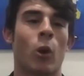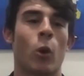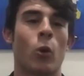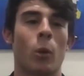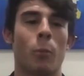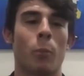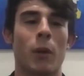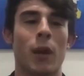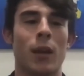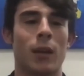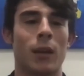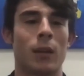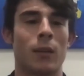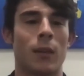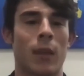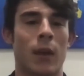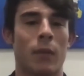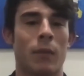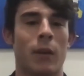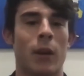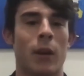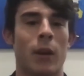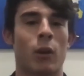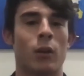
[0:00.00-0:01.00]
own opinion that
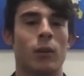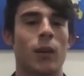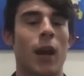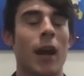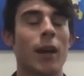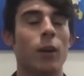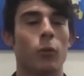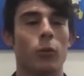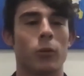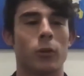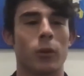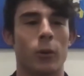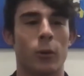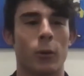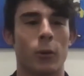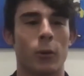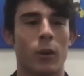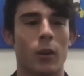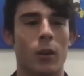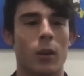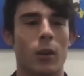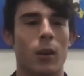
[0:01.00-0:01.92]
they're entitled to.